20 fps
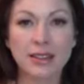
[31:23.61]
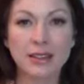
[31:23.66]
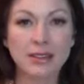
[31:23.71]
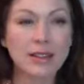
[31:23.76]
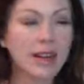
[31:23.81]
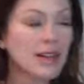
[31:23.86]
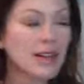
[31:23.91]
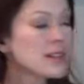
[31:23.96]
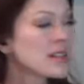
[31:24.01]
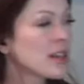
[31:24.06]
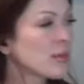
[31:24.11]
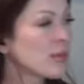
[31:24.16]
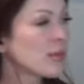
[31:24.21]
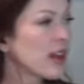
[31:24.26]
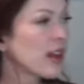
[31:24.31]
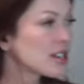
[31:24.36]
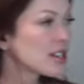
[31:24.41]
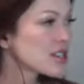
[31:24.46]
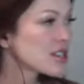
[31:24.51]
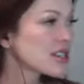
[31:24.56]
not
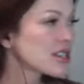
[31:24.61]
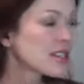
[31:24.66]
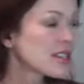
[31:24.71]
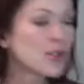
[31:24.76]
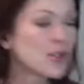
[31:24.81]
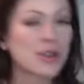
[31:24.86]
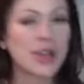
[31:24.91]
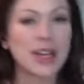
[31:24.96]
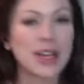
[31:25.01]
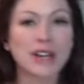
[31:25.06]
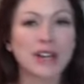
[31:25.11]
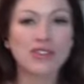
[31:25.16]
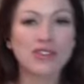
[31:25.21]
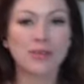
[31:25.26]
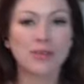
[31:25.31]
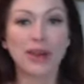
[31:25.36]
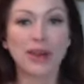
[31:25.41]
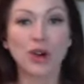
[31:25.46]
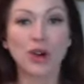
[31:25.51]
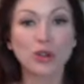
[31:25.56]
subconsciously creating
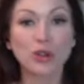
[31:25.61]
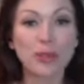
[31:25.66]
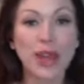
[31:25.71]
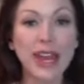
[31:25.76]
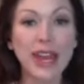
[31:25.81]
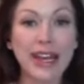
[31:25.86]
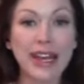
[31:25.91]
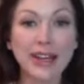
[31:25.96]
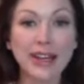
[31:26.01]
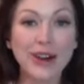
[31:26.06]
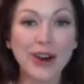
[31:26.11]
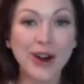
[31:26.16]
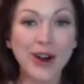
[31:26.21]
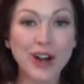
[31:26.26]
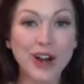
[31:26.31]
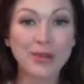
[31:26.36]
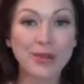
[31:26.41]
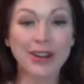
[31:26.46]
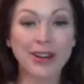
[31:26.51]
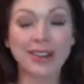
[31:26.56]
from my old pain and
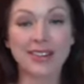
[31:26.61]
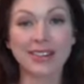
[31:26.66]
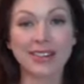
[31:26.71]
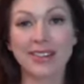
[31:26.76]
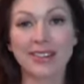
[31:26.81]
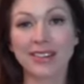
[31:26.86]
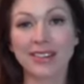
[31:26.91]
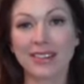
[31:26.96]
karma,